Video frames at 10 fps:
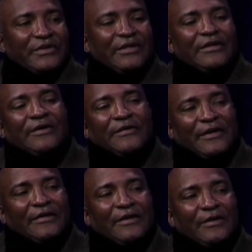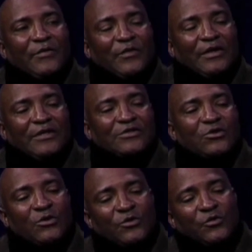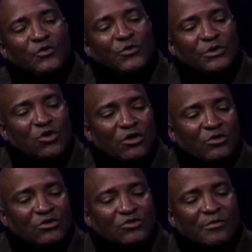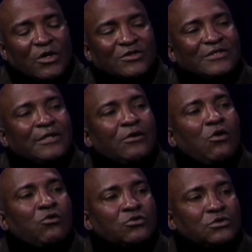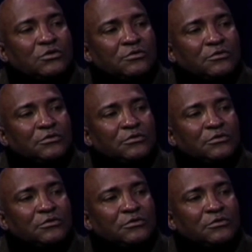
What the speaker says: Yeah, let's go. You were talking also about setting goals.